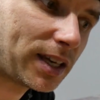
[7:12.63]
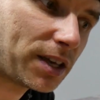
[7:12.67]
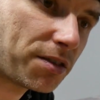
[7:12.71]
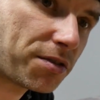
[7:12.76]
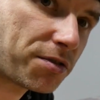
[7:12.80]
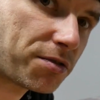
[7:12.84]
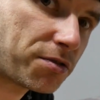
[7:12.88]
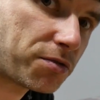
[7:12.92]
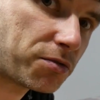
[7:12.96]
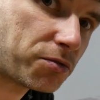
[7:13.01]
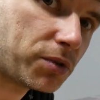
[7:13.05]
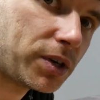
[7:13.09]

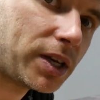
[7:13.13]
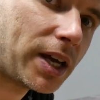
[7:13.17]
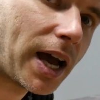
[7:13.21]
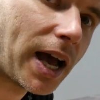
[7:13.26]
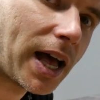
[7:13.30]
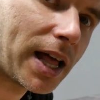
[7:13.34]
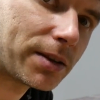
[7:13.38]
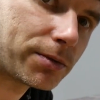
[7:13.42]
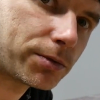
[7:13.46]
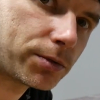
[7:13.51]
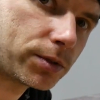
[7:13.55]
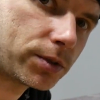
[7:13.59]

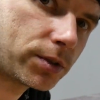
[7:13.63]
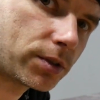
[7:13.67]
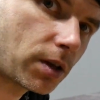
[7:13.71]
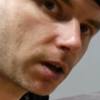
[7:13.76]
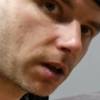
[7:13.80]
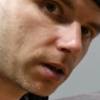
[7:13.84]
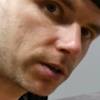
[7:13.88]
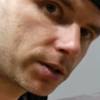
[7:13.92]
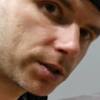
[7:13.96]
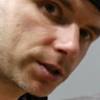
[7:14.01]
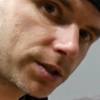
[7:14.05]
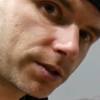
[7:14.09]

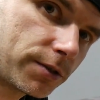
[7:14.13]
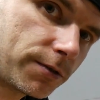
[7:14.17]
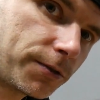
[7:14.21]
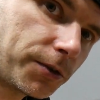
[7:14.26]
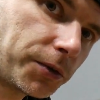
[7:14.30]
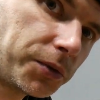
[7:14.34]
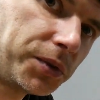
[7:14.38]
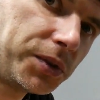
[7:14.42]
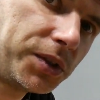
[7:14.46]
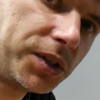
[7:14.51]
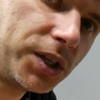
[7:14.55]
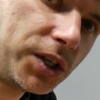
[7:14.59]
$300
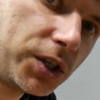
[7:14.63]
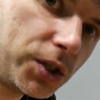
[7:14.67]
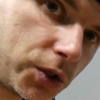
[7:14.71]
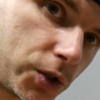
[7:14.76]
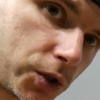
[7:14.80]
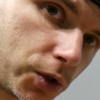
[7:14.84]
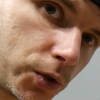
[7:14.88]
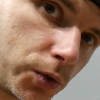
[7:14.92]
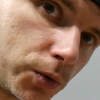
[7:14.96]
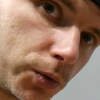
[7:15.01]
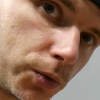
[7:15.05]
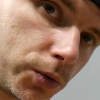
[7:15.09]
for these
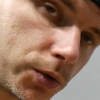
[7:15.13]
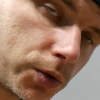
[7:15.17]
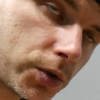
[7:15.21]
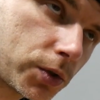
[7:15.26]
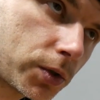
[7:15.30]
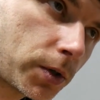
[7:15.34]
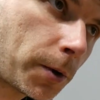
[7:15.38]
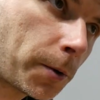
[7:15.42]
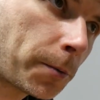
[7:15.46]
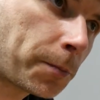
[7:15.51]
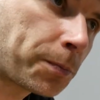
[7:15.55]
shoes